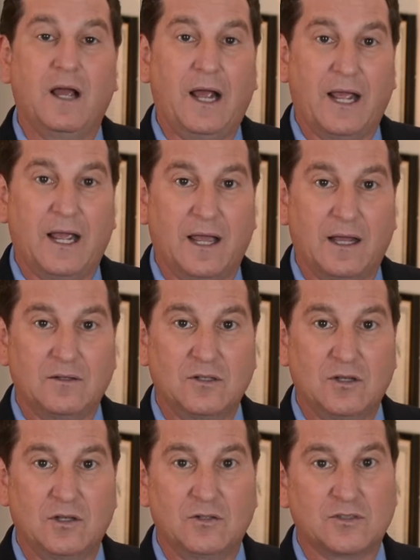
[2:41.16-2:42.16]

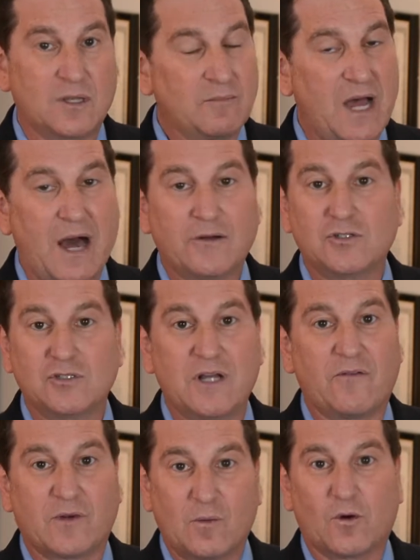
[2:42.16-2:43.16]
And there's some doctors you
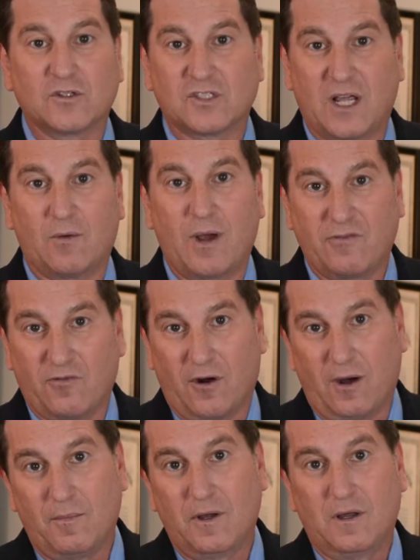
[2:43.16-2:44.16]
definitely want to stay away
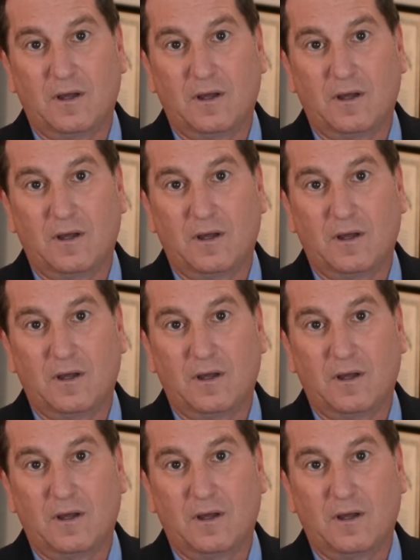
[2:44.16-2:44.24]
from.